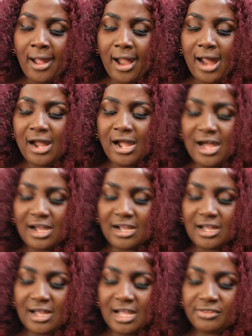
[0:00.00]
and
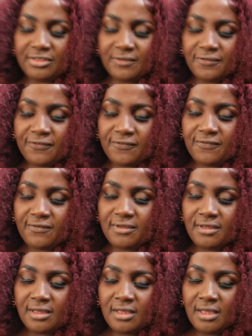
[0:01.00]
act as if
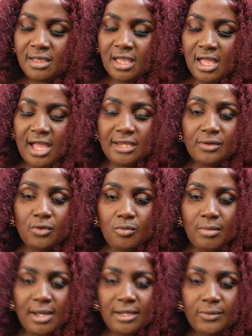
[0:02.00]
the
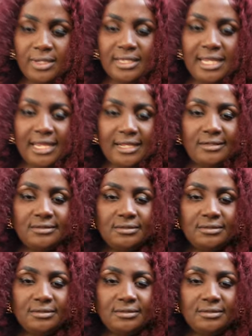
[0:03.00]
woman were dead.